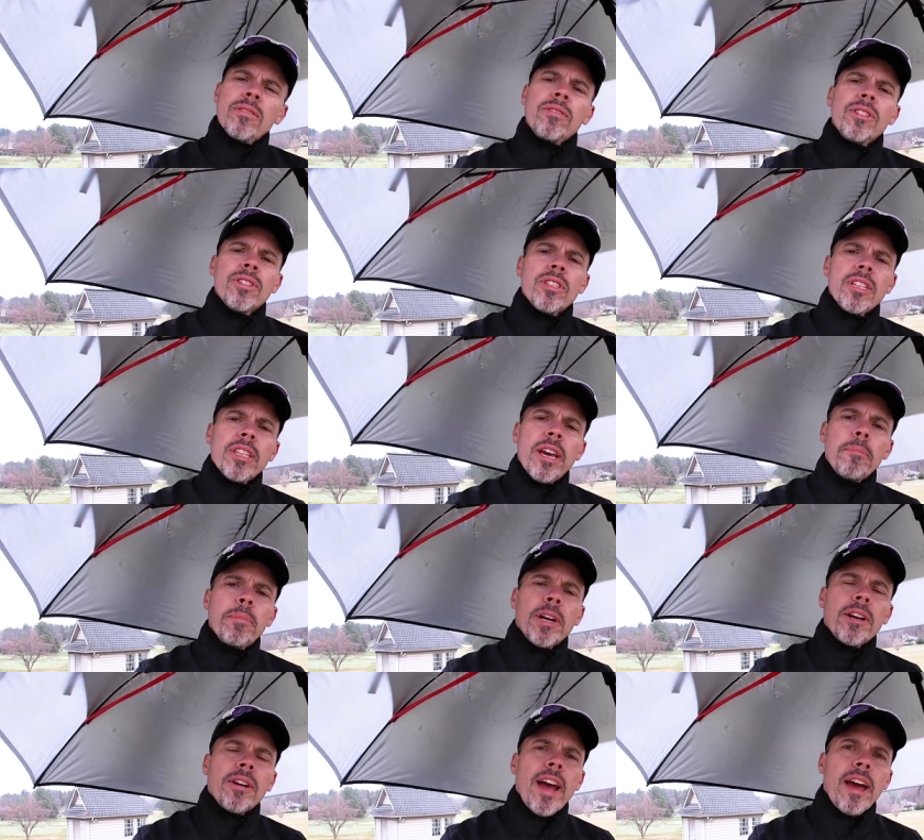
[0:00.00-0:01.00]
you'll see that
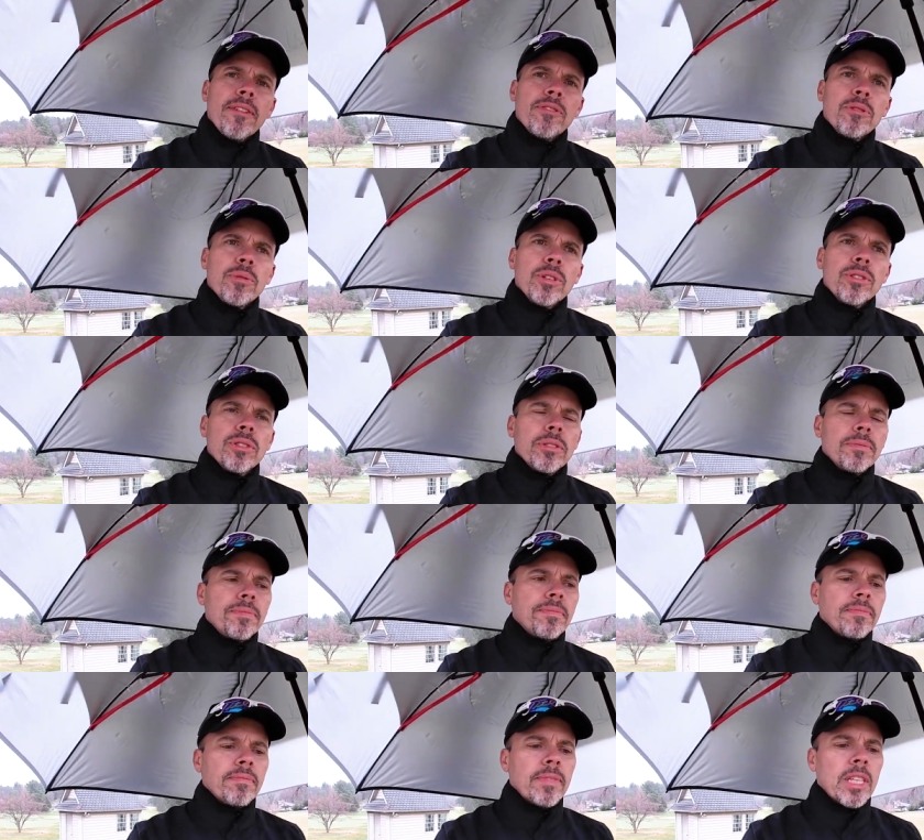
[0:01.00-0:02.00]
better afterwards.
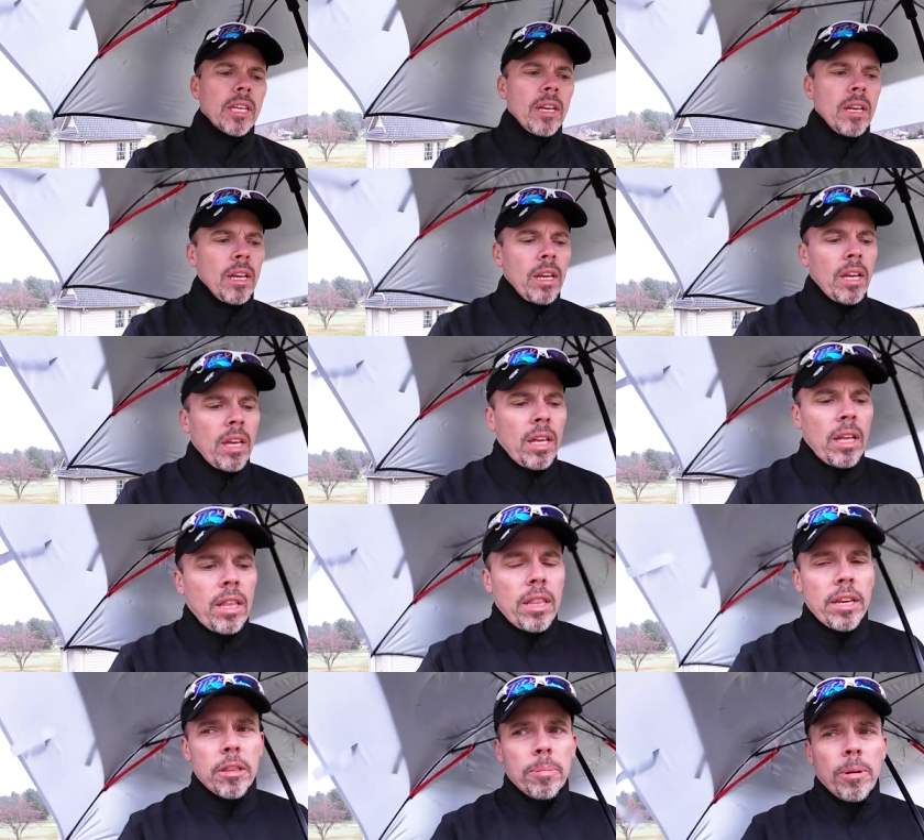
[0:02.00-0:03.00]

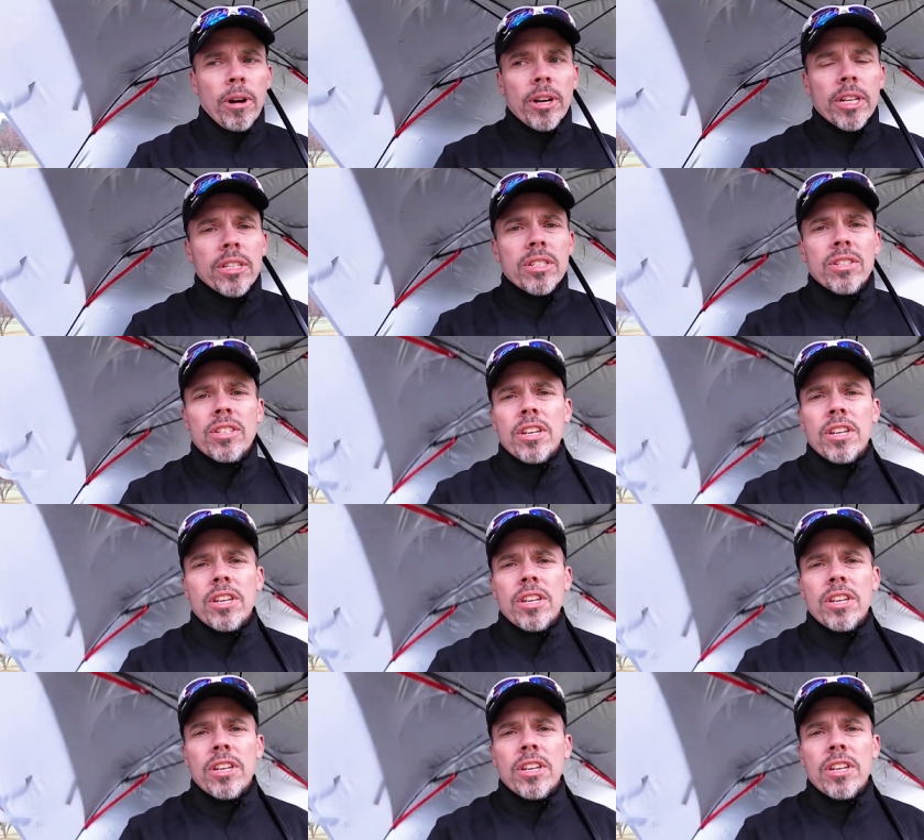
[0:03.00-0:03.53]
The other part is, is